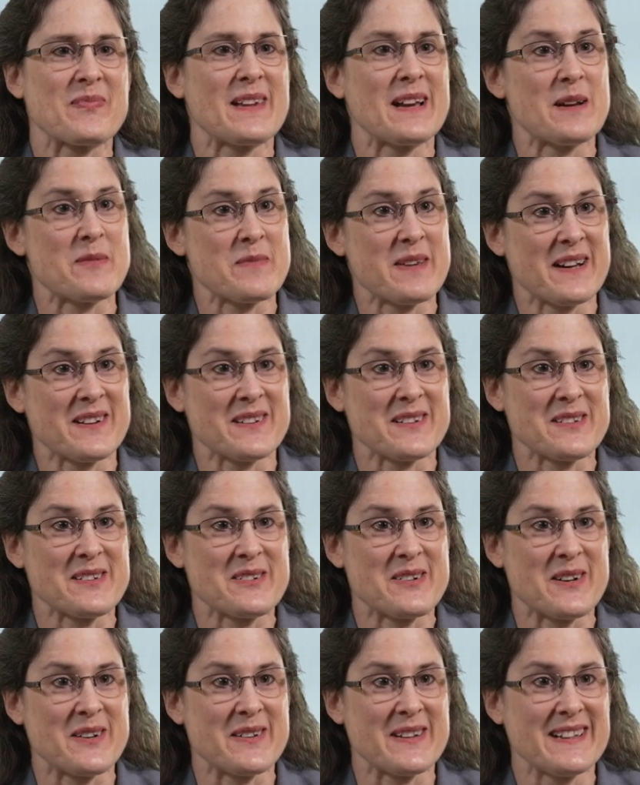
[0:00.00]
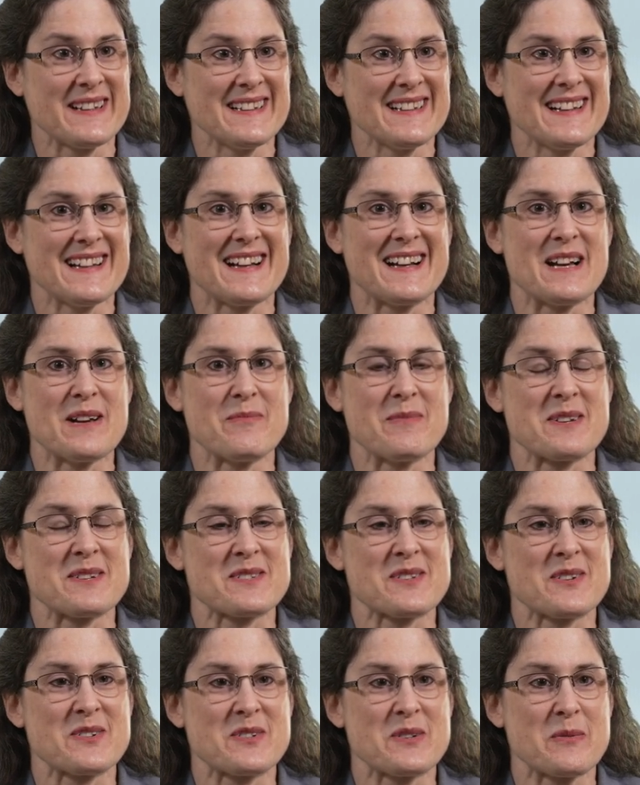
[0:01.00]
I'm Carolyn Cronin. I'm an
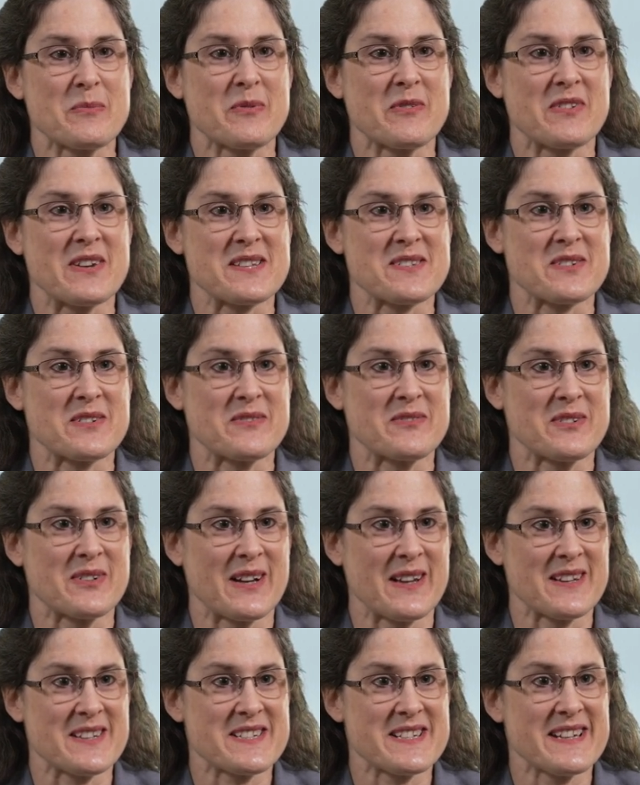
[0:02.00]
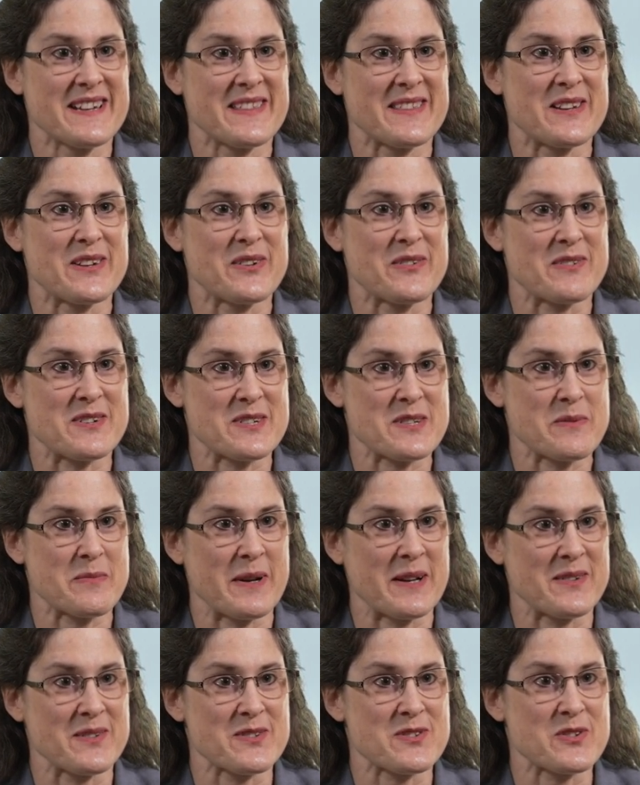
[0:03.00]
associate professor of neurology at the University
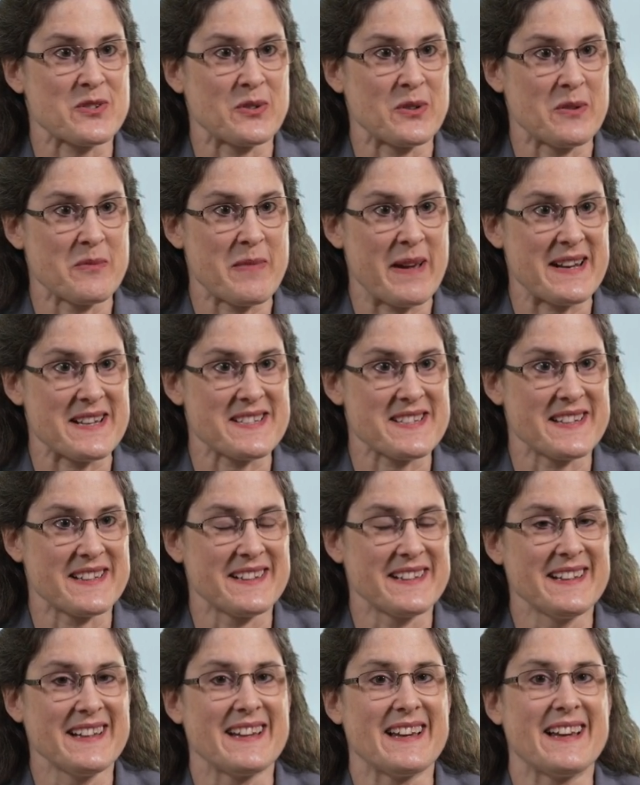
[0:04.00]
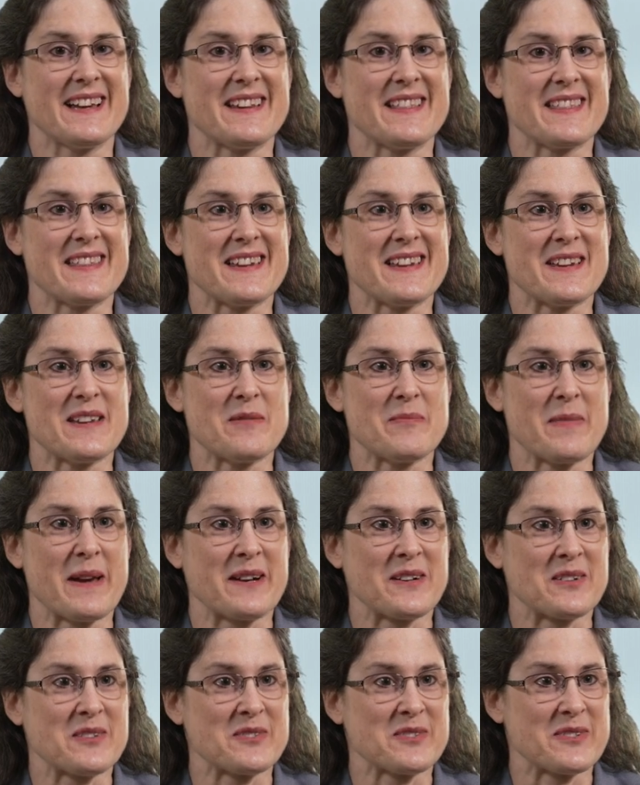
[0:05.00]
of Maryland School of Medicine and the
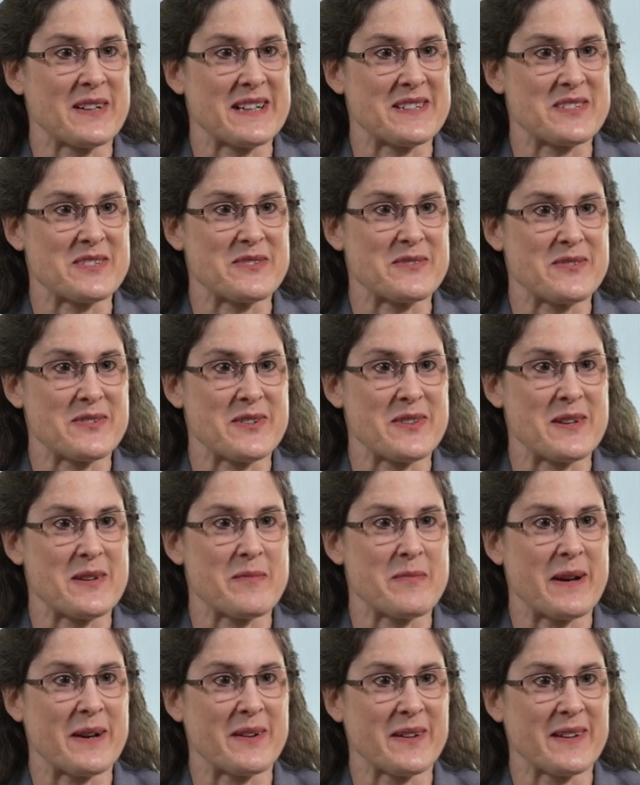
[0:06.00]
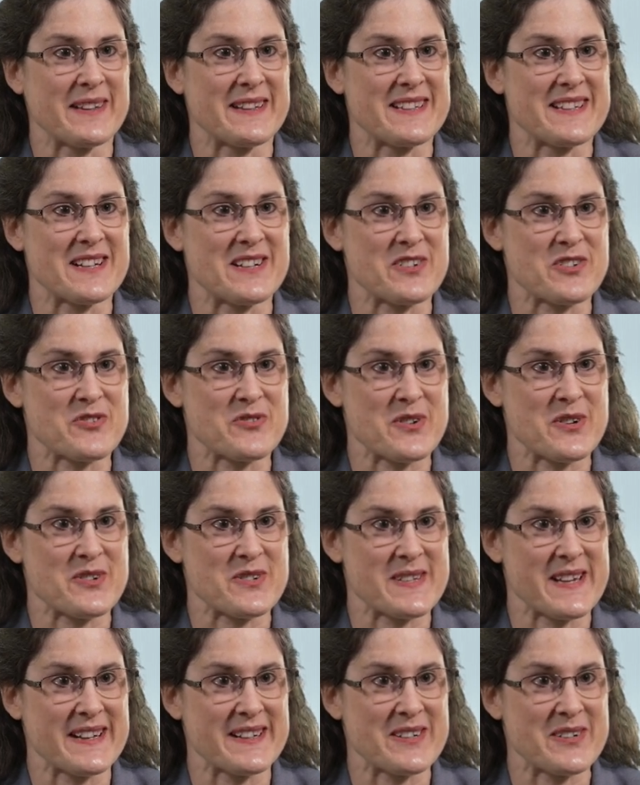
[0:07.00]
medical director for the Maryland Young
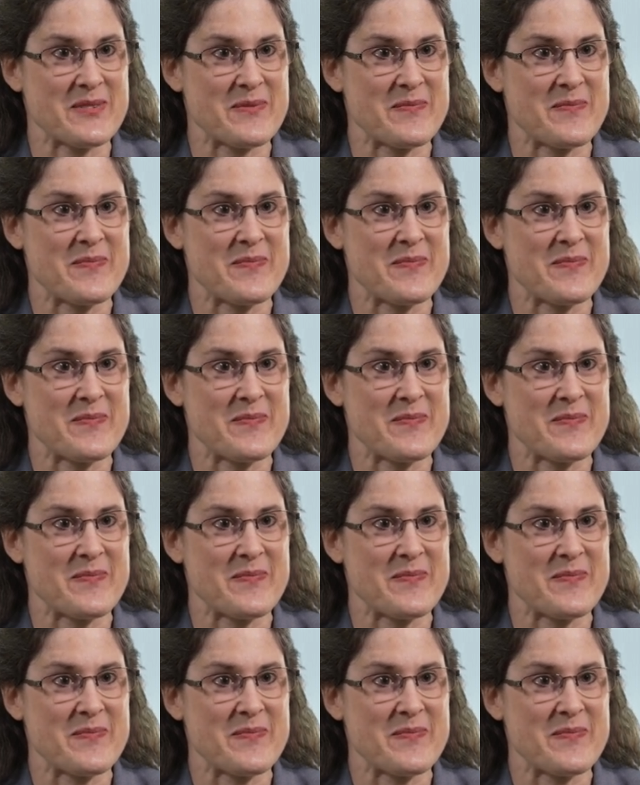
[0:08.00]
Stroke Center.